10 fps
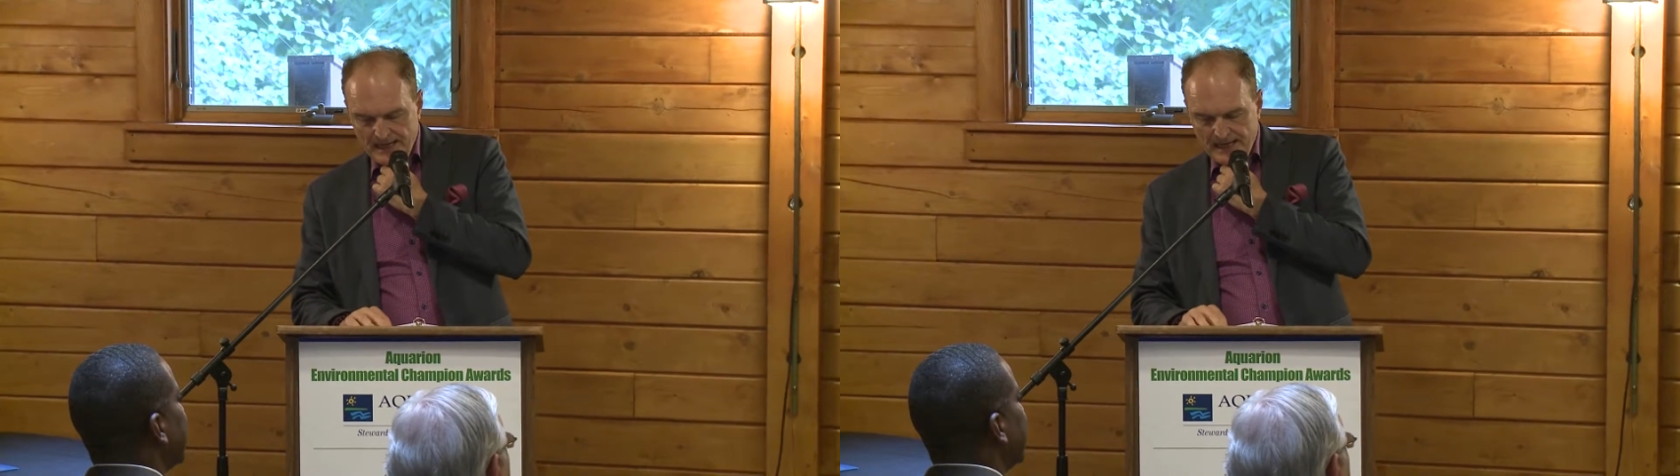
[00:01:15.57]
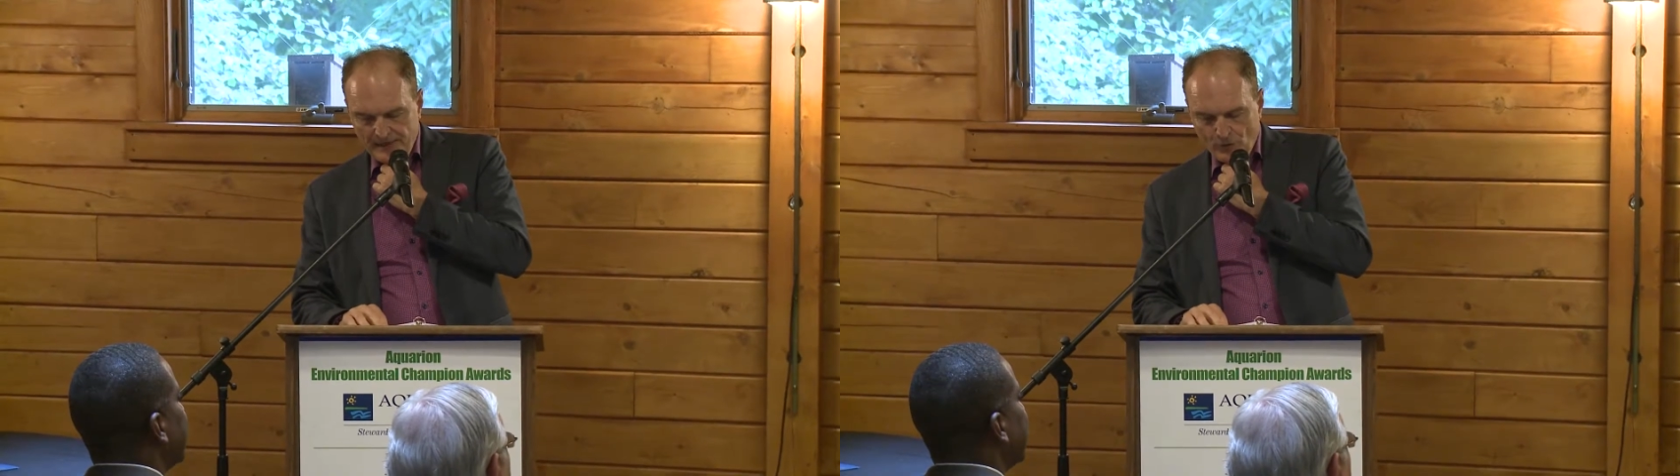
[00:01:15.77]

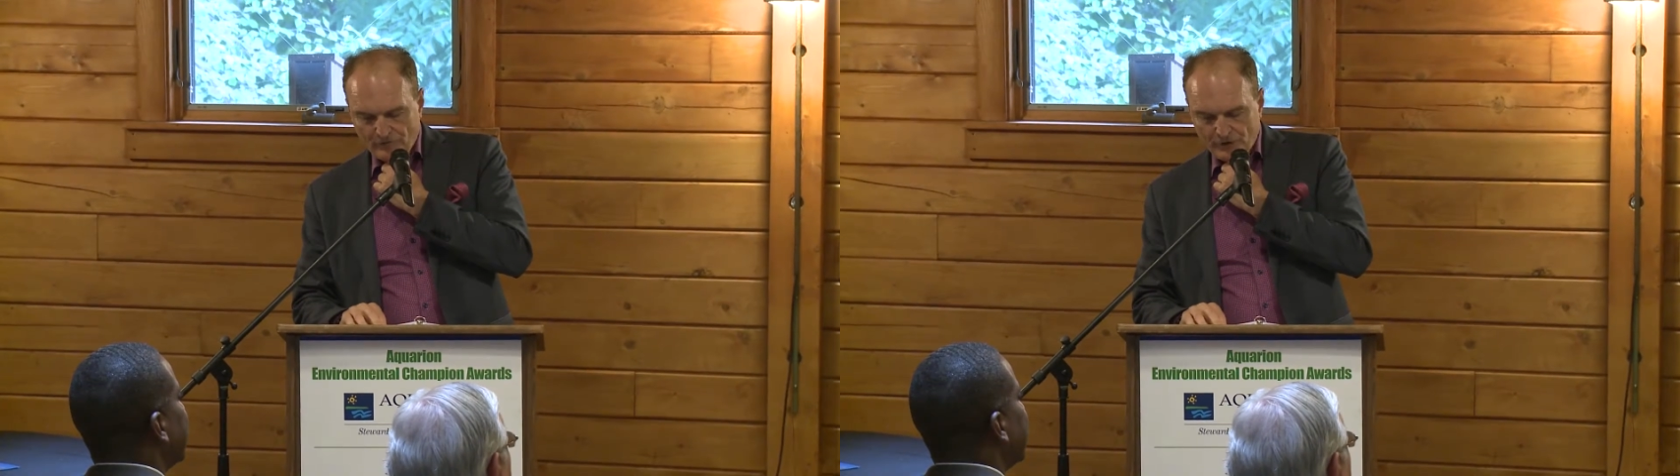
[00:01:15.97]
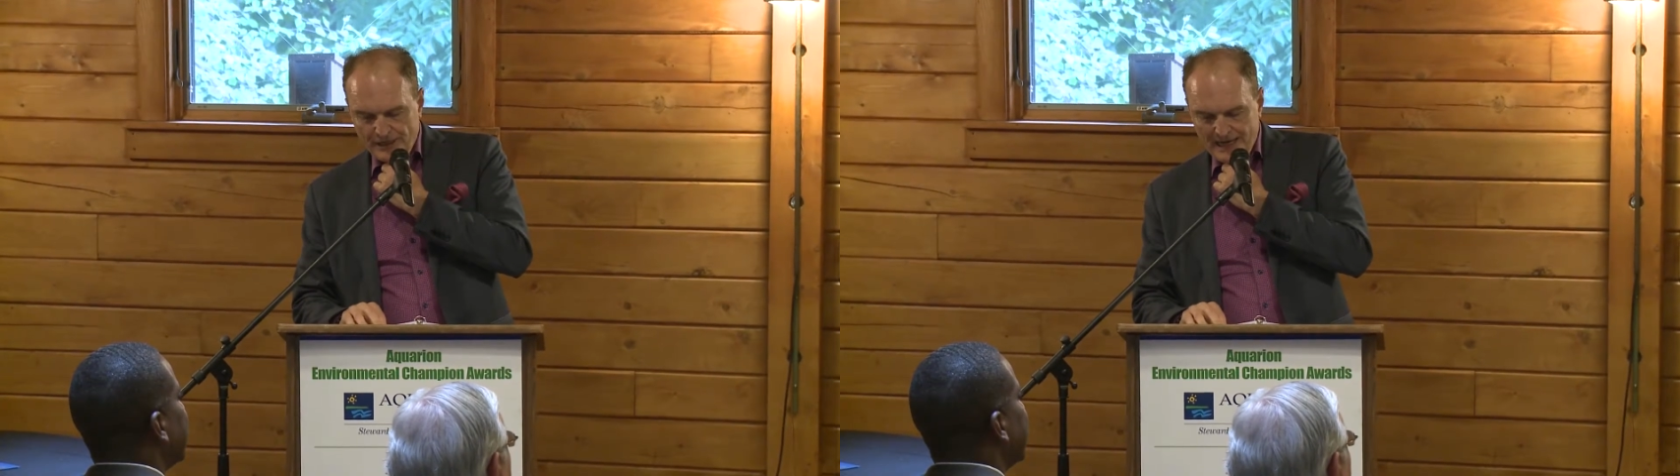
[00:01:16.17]
and
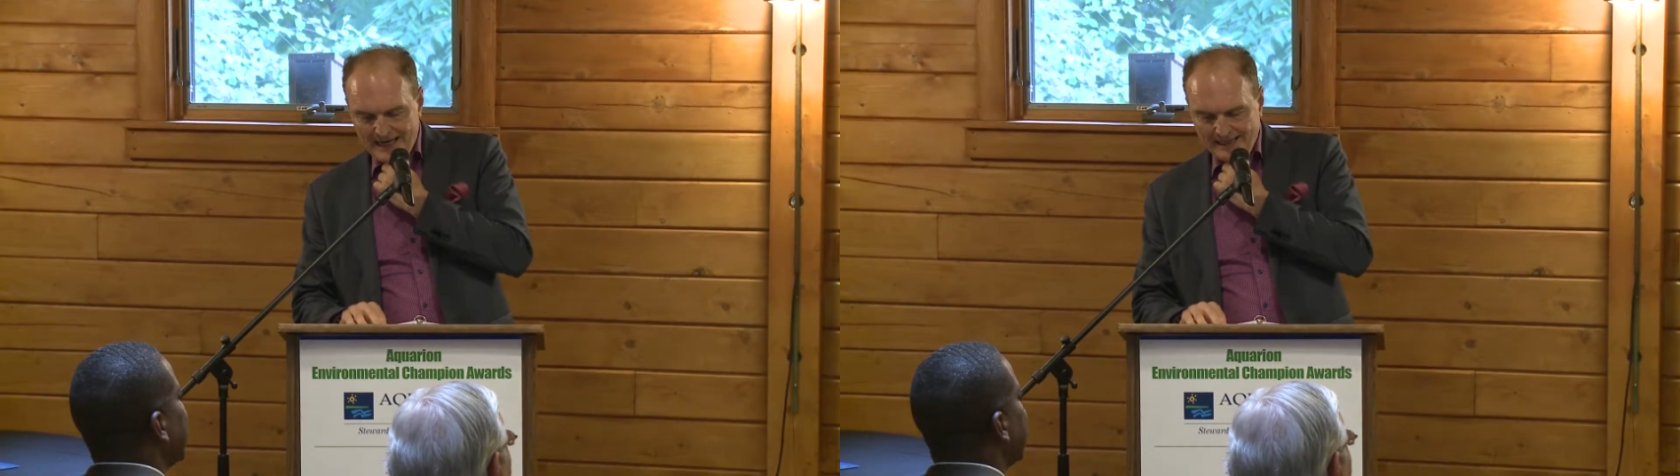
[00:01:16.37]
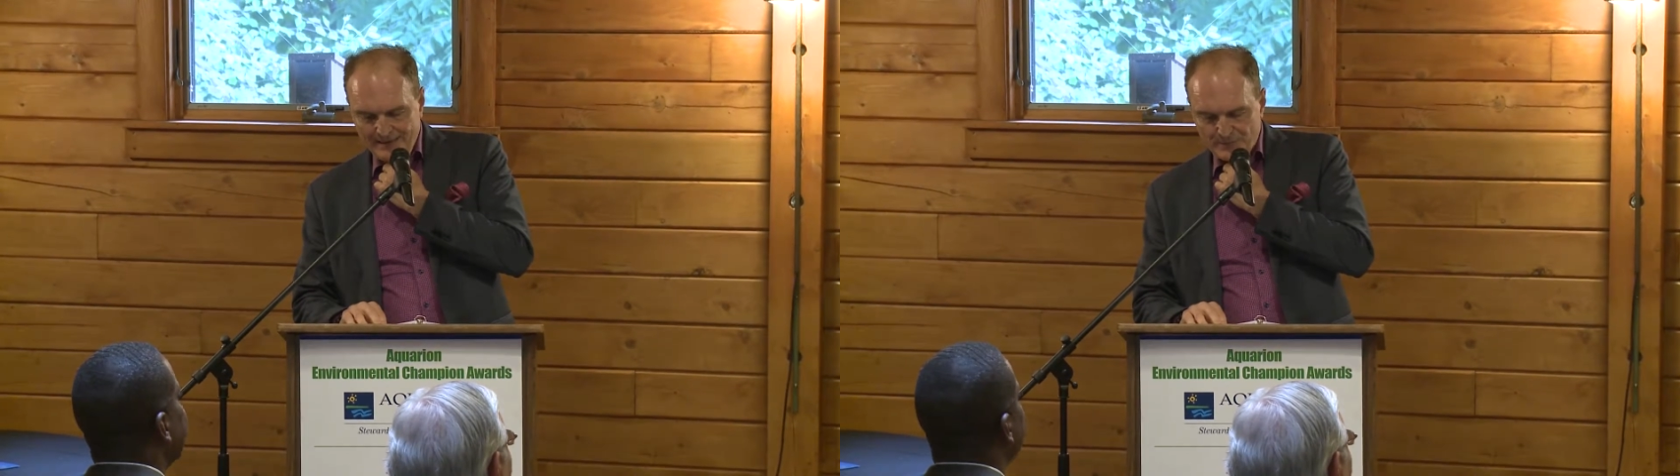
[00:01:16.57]
over
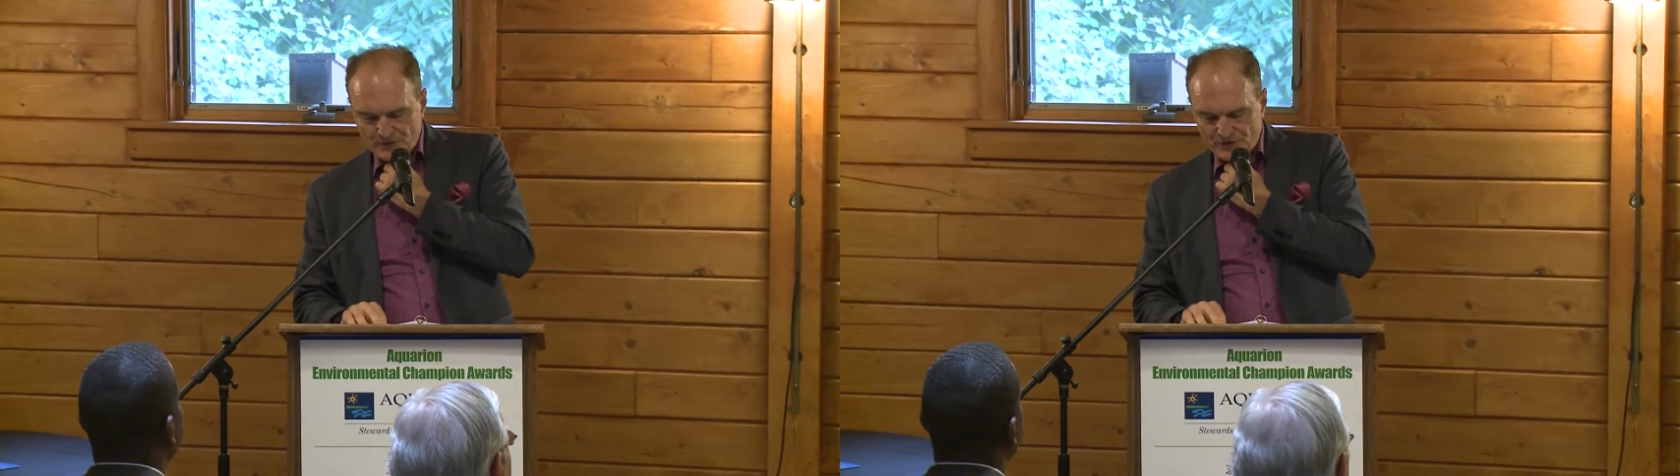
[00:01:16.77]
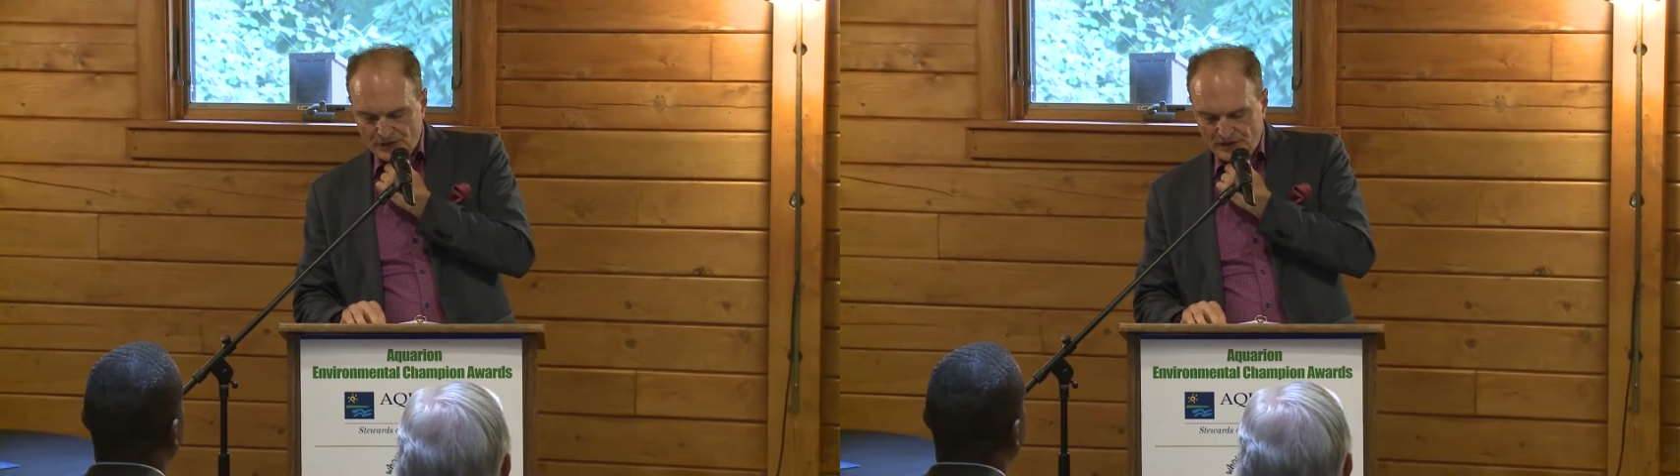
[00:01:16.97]

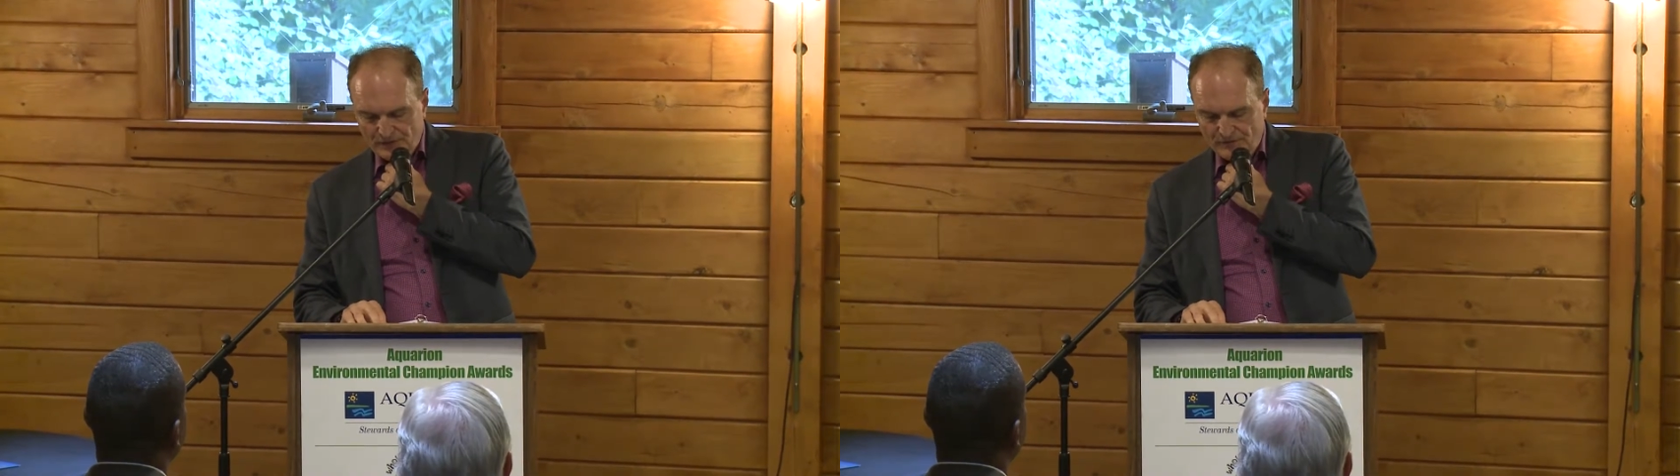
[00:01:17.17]
90%